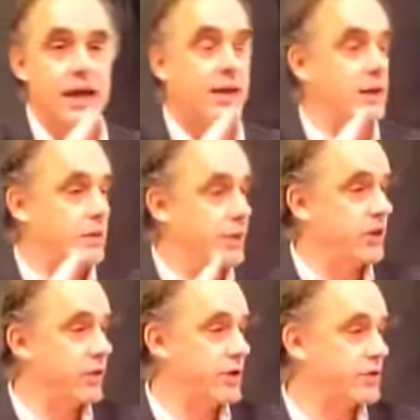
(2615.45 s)
in the
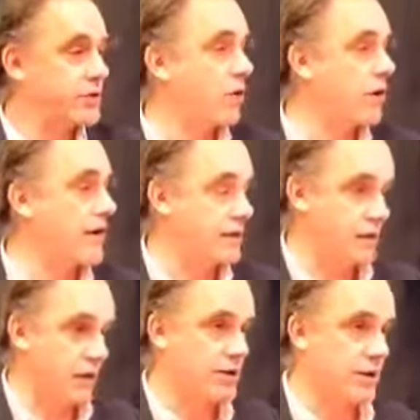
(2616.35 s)
Pinocchio story. He
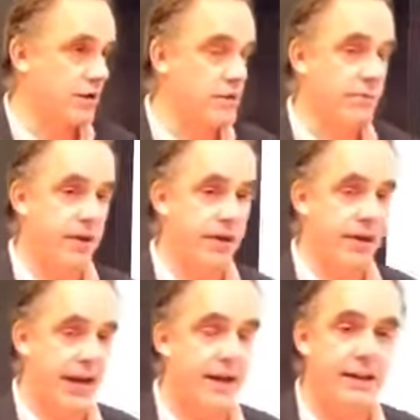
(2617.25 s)
starts out as a
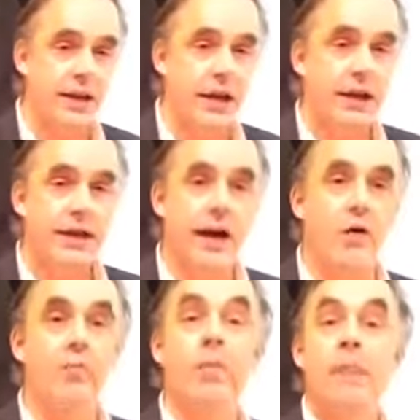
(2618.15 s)
marionette.
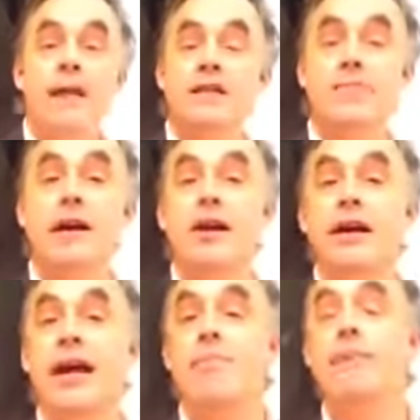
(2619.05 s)
Now, he's a
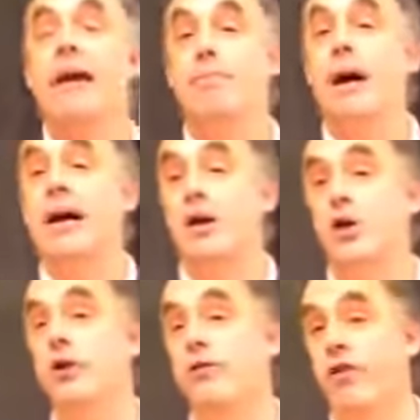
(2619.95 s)
marionette made by a
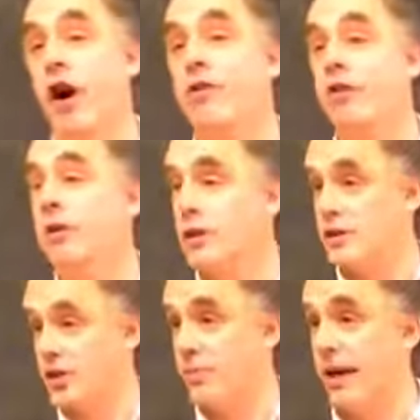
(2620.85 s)
good father,
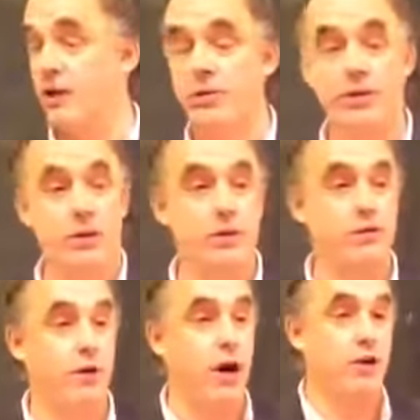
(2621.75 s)
because Geppetto is a
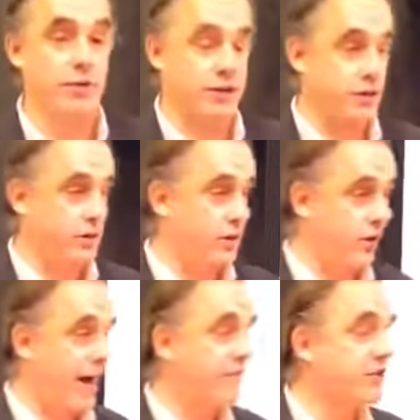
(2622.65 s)
good father. He's a good
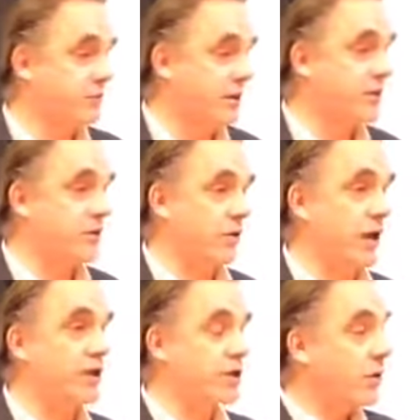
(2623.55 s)
craftsman and so
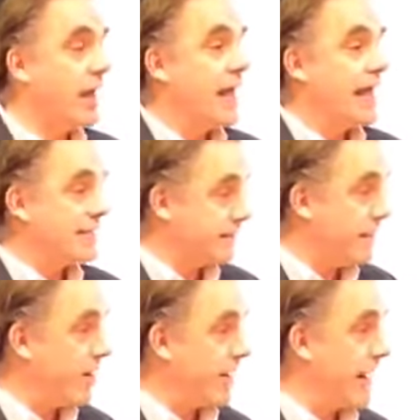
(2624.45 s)
on. So he's a
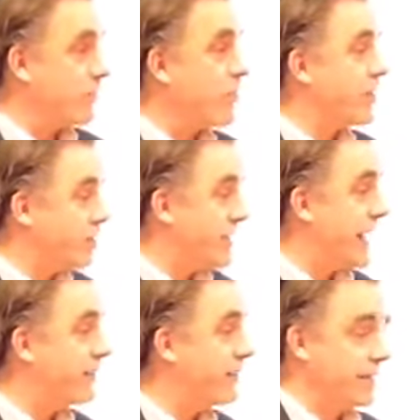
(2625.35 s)
marionette with a
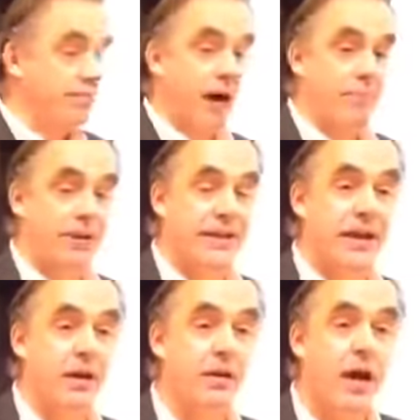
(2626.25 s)
benevolent
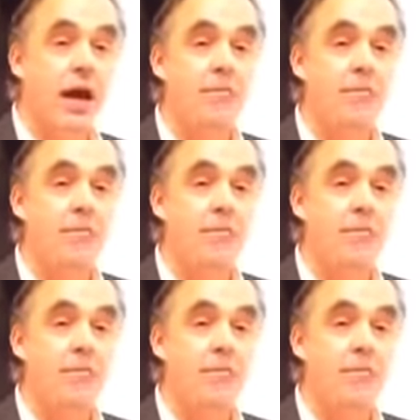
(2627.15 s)
puppeteer.